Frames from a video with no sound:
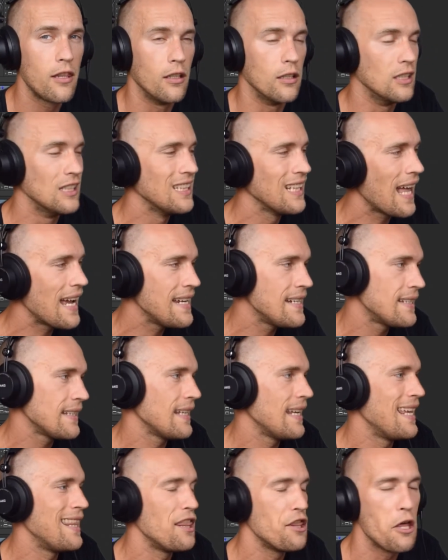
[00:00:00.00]
the light
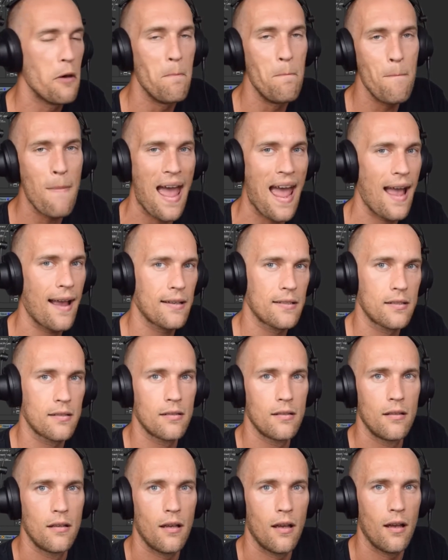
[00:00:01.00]
and the
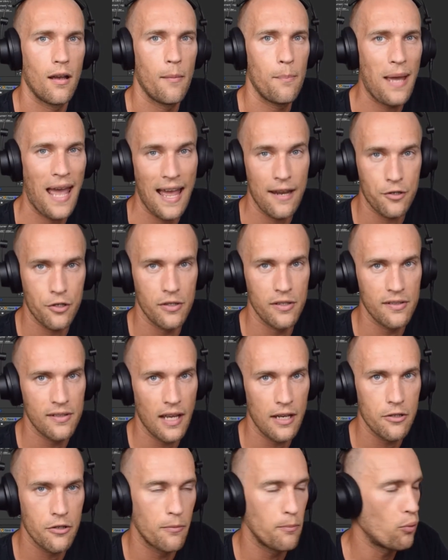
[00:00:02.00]
max patches,
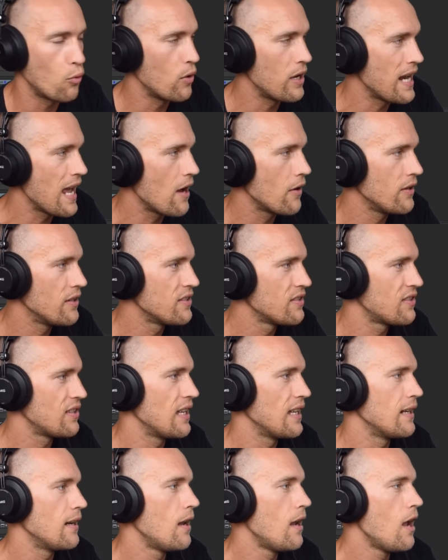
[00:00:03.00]
I should point out, is
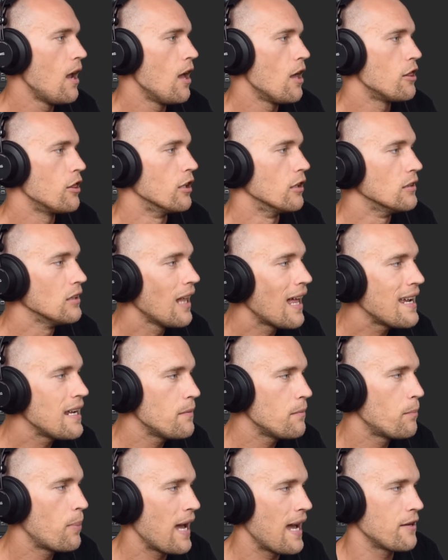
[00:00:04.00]
that the
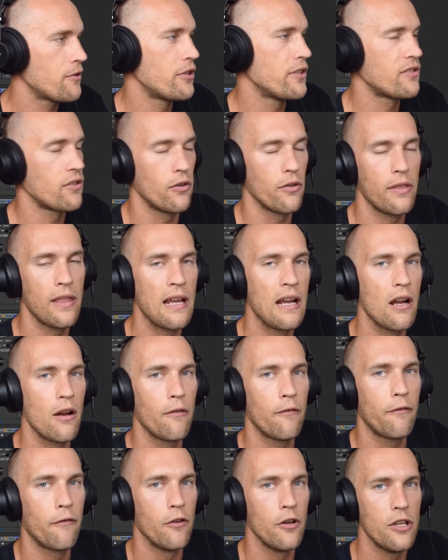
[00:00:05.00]
light patches are
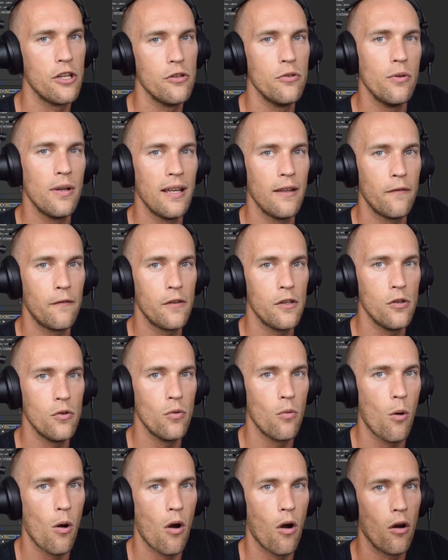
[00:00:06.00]
there for you if
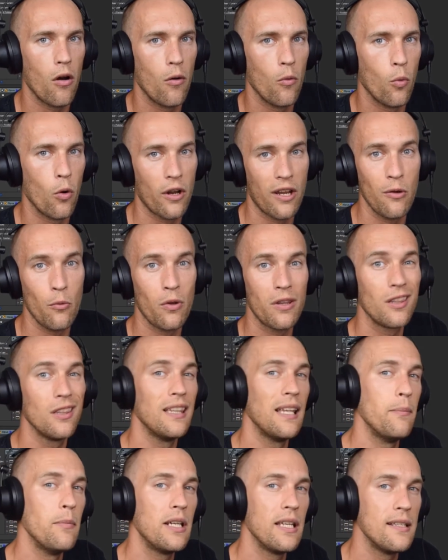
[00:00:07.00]
you are working with
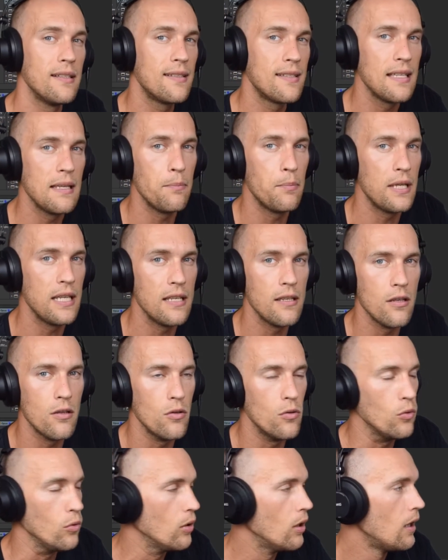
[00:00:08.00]
limited
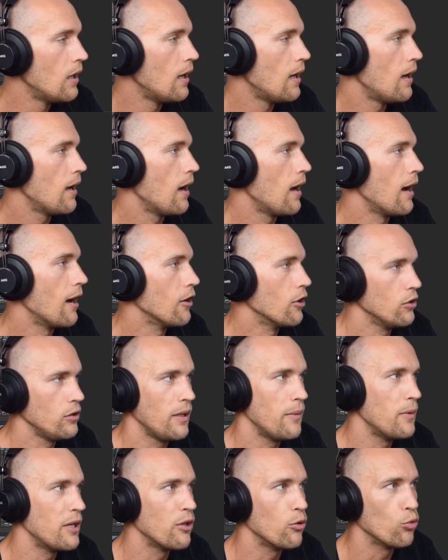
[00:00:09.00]
CPU or
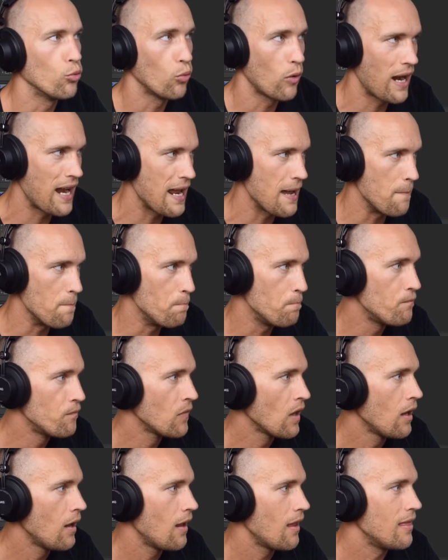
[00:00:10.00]
limited RAM.
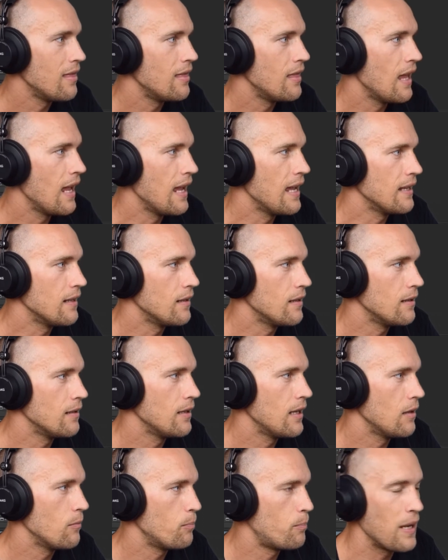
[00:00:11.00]

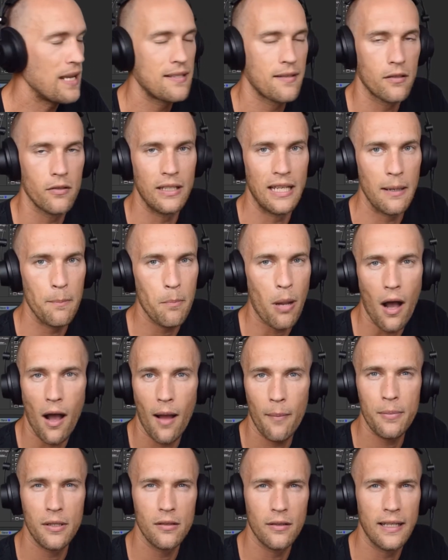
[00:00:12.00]
It basically
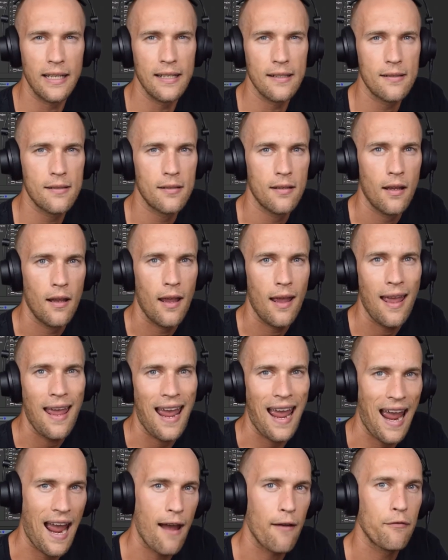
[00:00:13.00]
populates
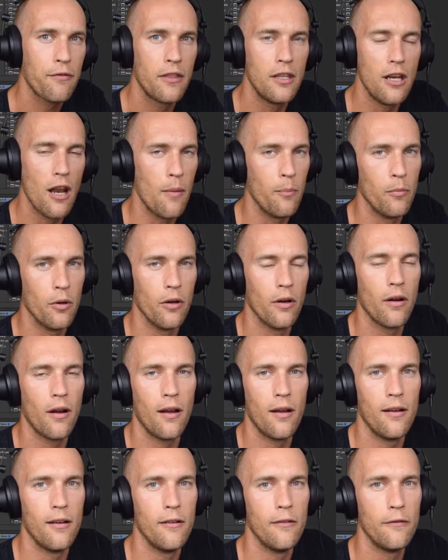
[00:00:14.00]
half the number
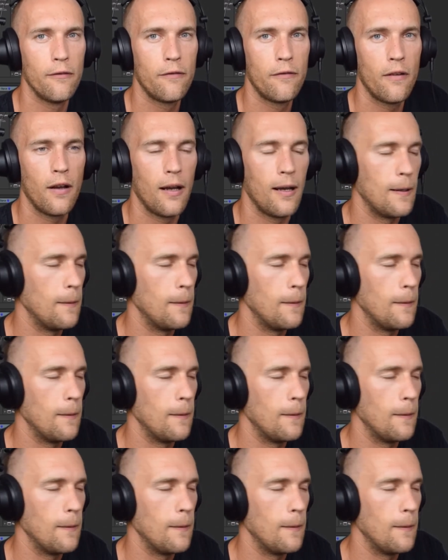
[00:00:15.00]
of